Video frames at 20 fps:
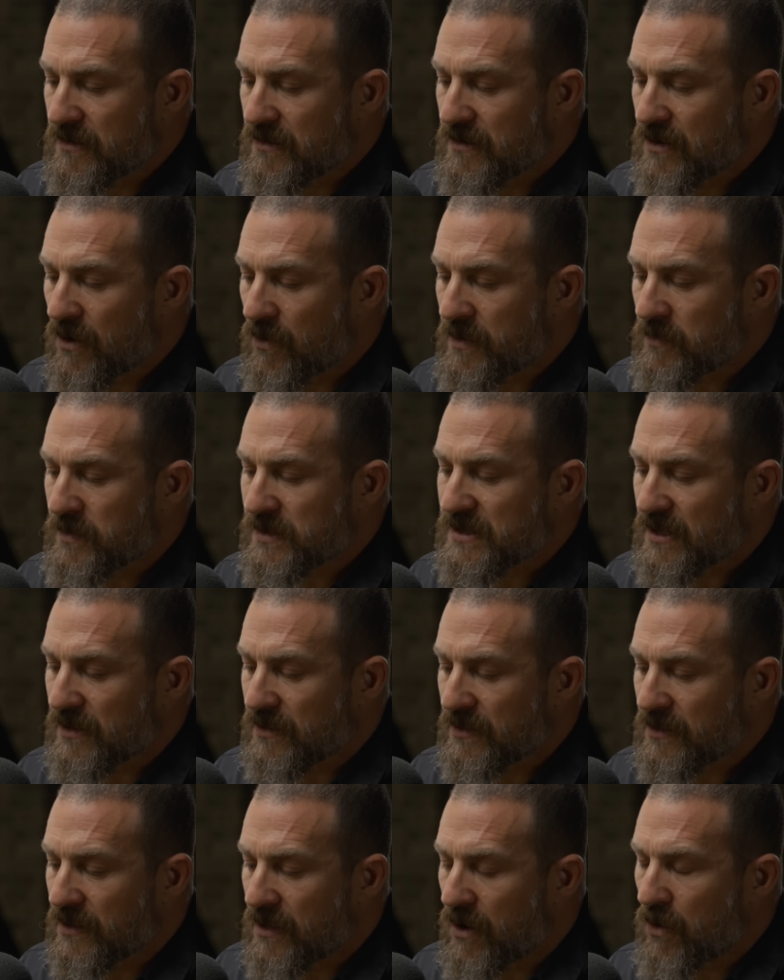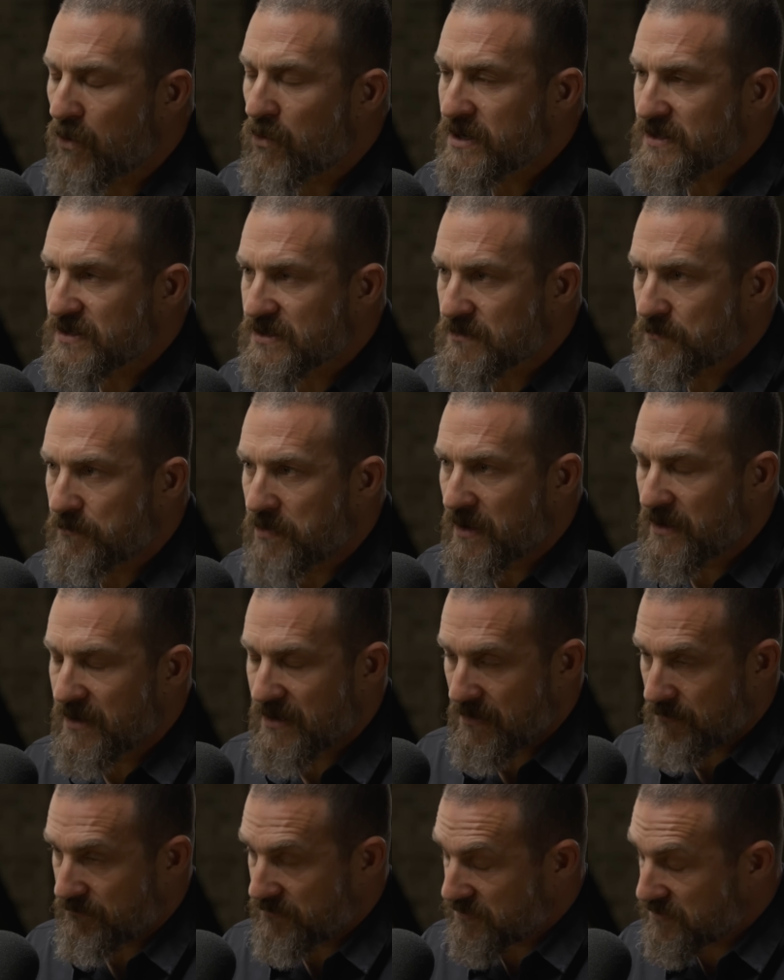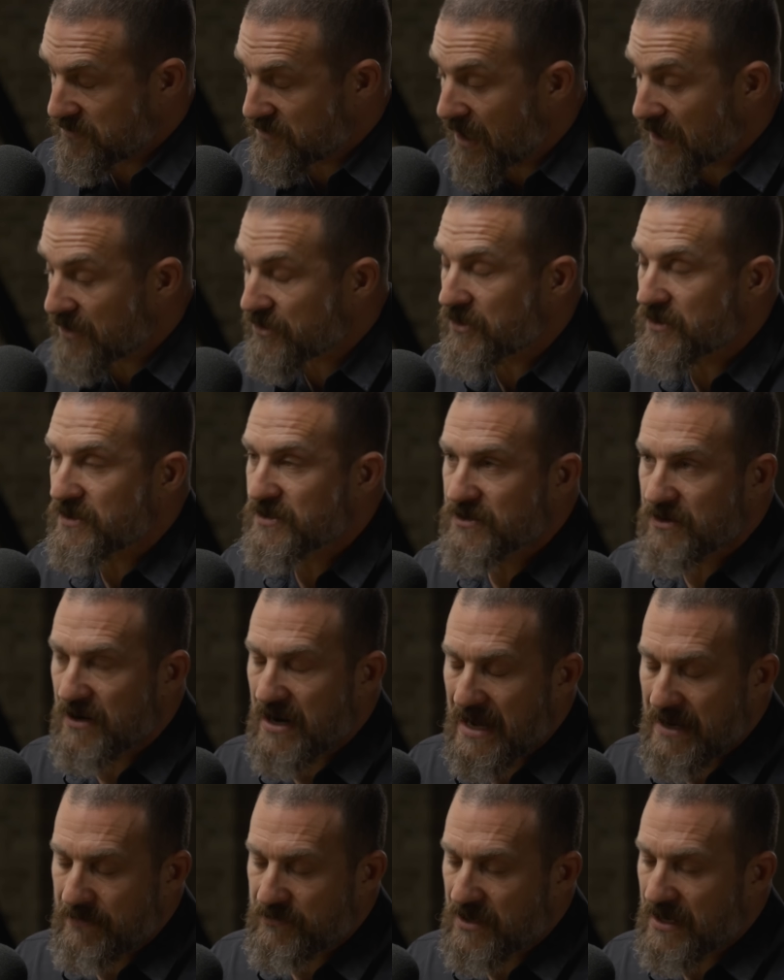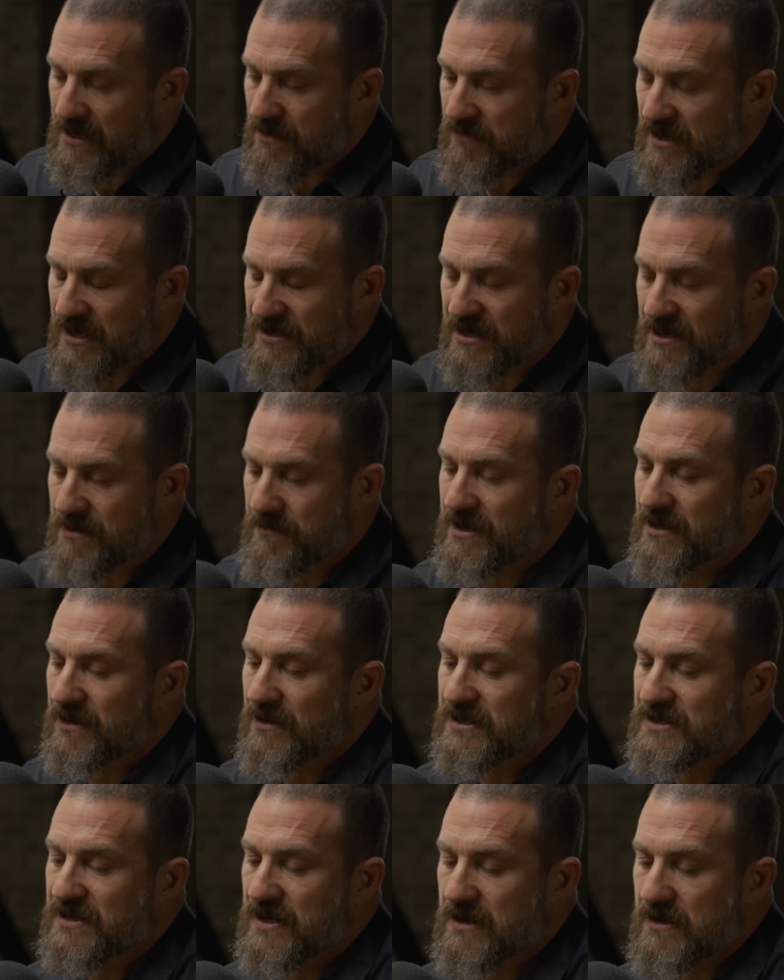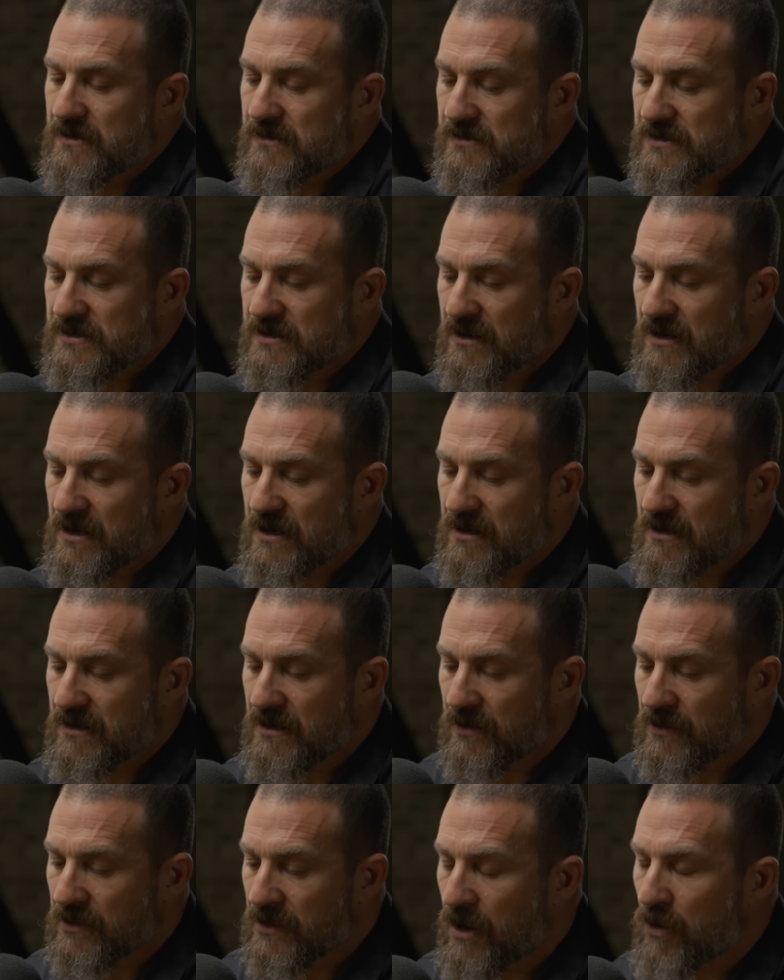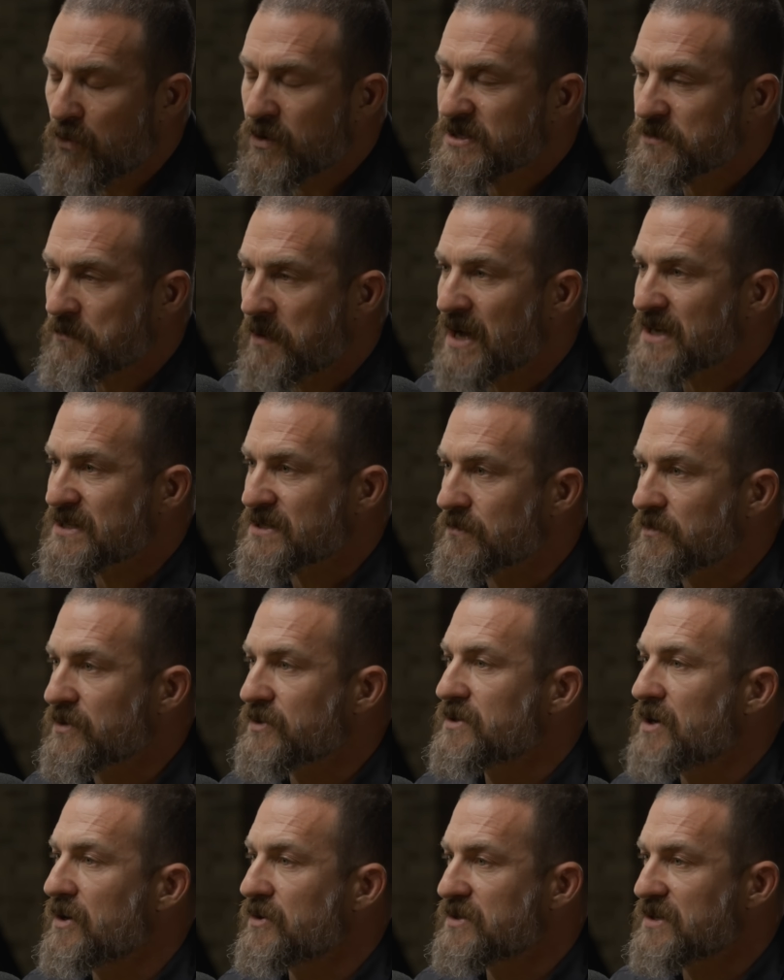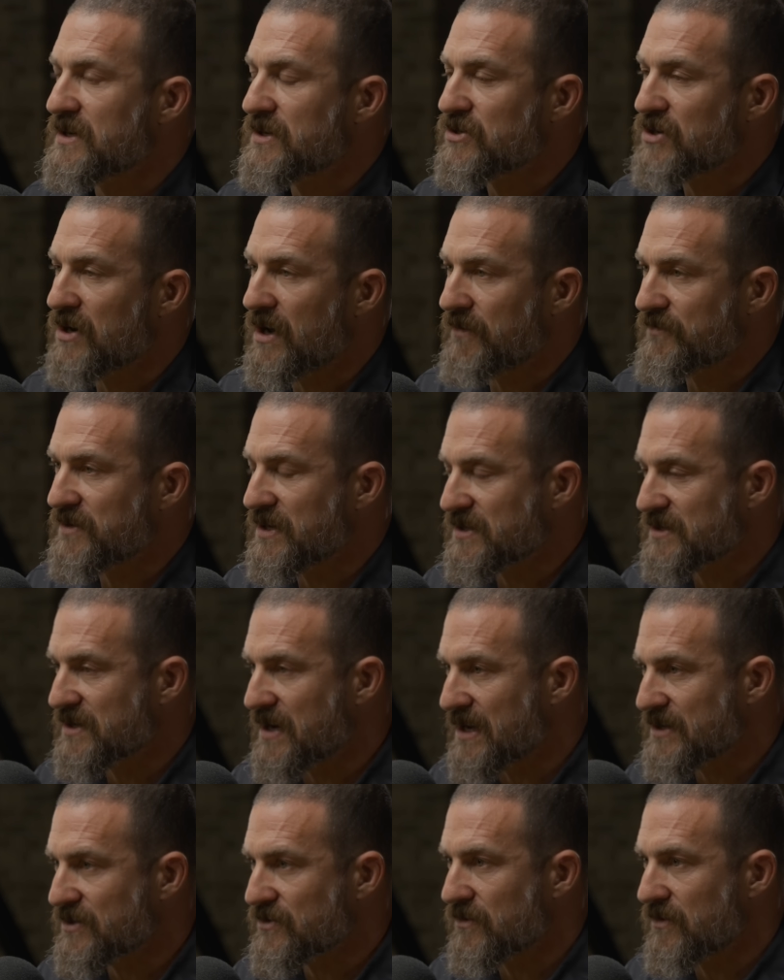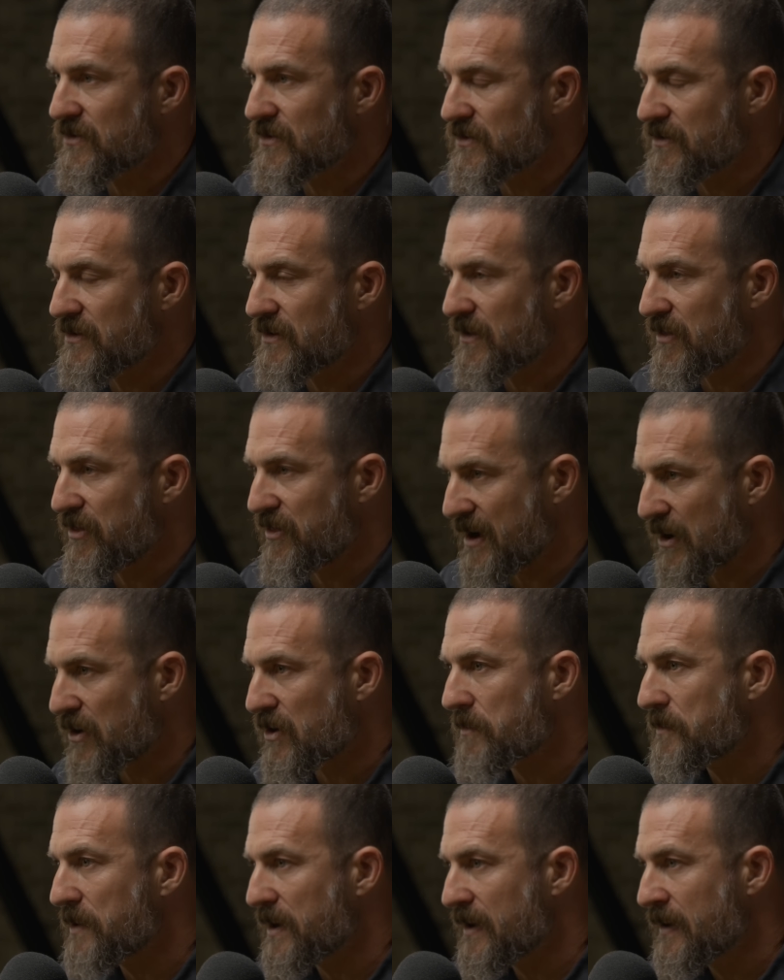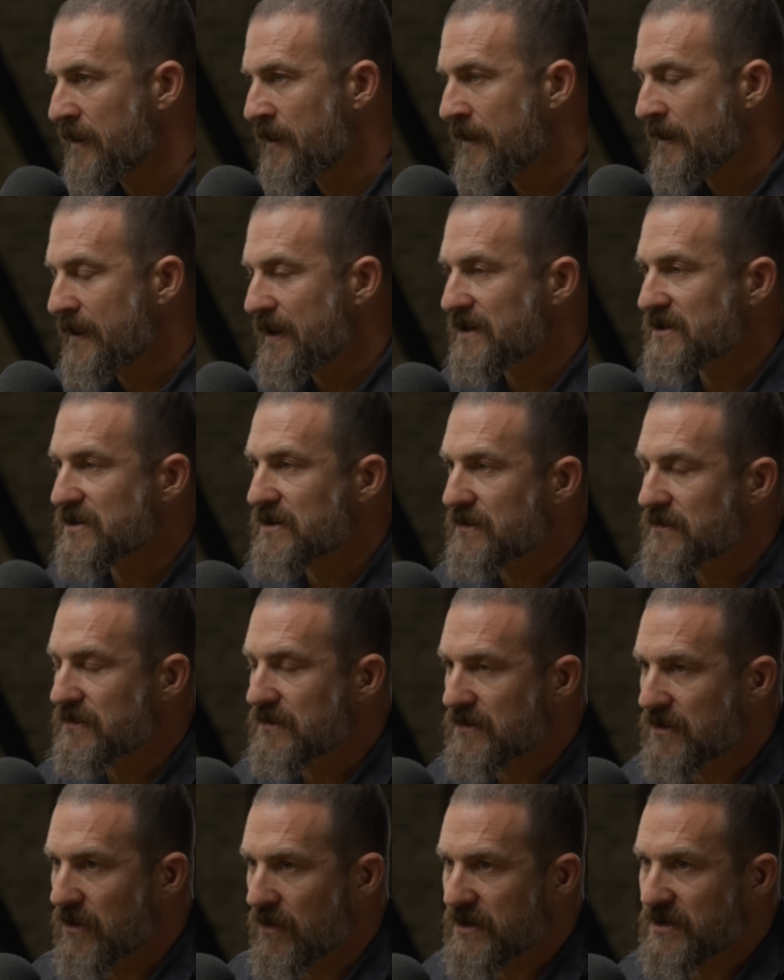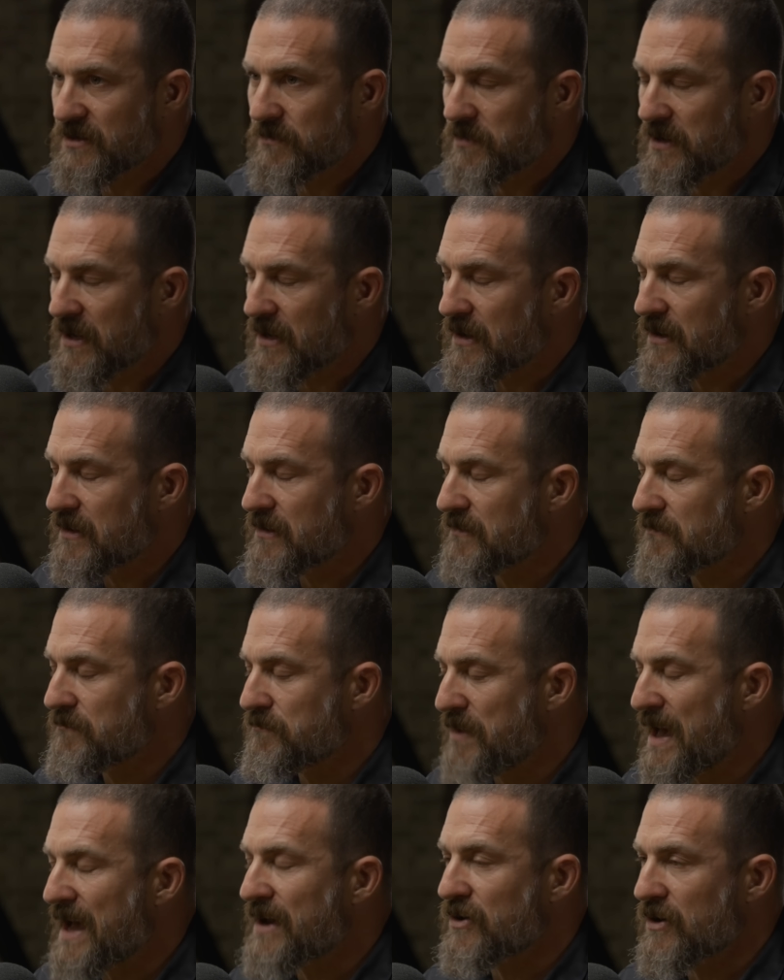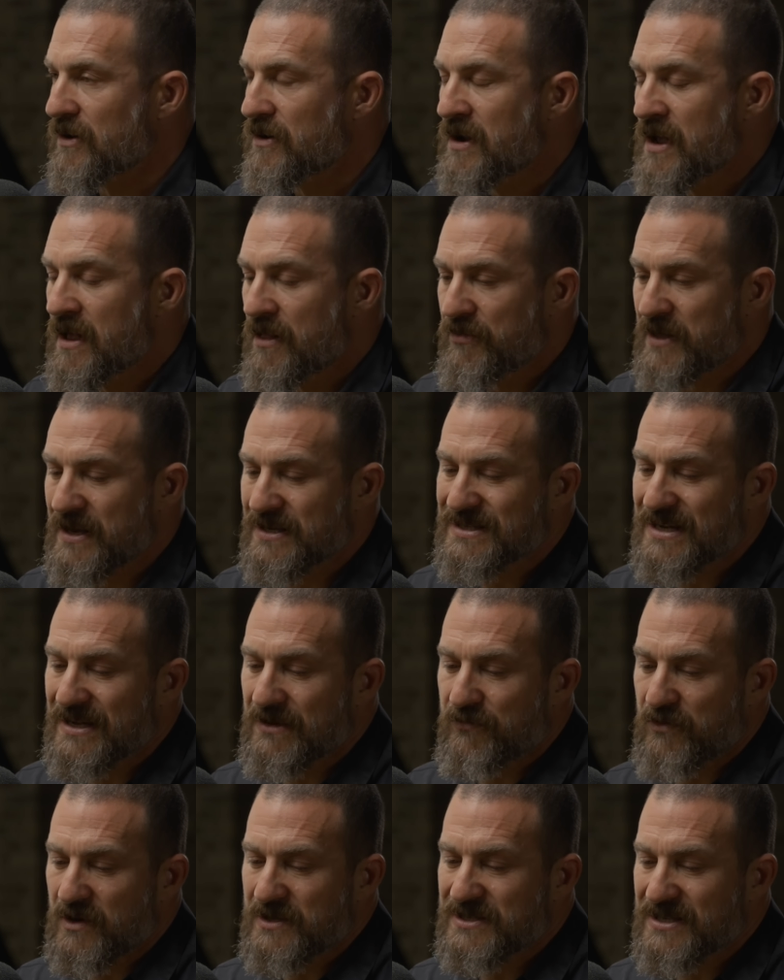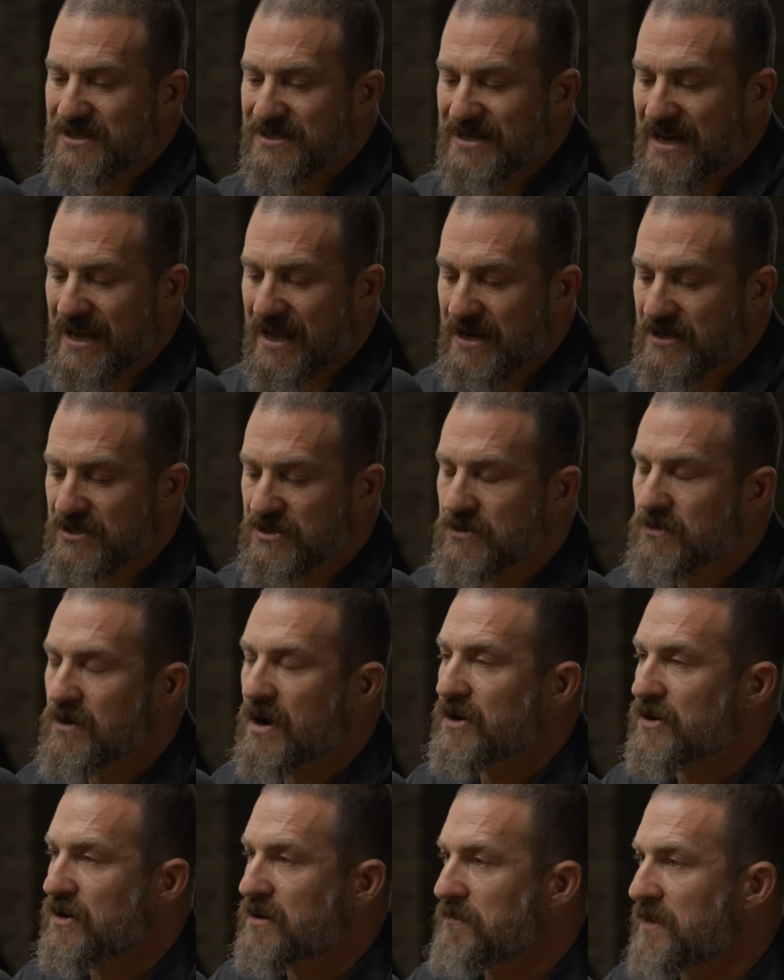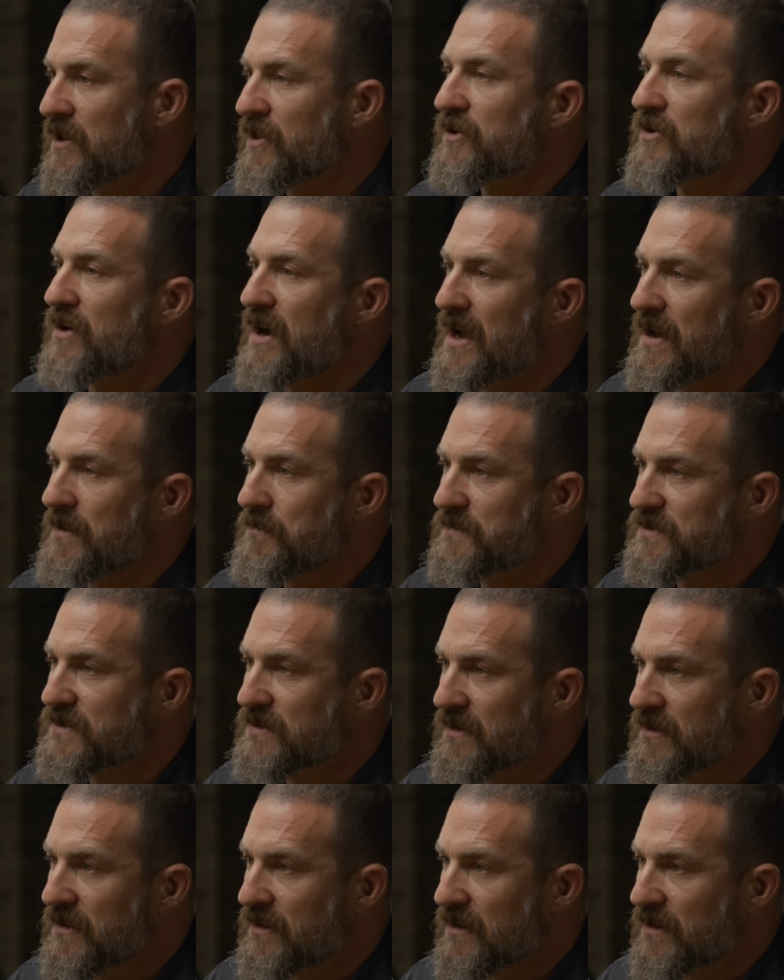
going with the lowest, you know, doctor described, right? I'm not talking about illicit use. The, the lowest possible dosage of testosterone therapy is going to be better than, t for instance, taking two hundred milligrams